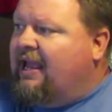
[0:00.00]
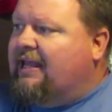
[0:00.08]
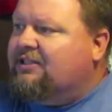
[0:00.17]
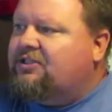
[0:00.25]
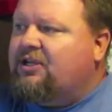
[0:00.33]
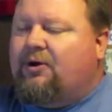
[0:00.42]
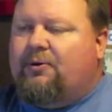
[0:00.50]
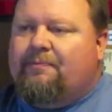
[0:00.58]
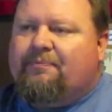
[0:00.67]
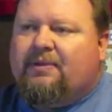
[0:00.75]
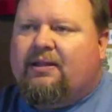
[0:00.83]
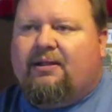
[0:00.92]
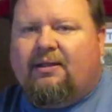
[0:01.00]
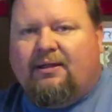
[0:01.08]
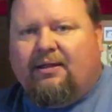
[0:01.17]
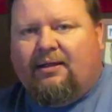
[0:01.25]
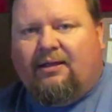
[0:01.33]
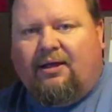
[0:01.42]
And so
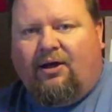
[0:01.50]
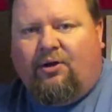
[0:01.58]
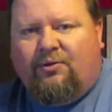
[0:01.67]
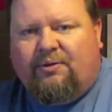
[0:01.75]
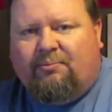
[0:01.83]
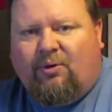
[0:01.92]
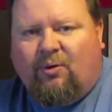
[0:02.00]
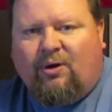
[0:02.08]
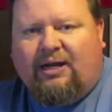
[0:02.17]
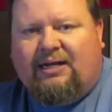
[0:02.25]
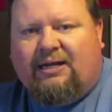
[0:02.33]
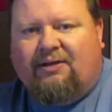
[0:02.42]
on the morning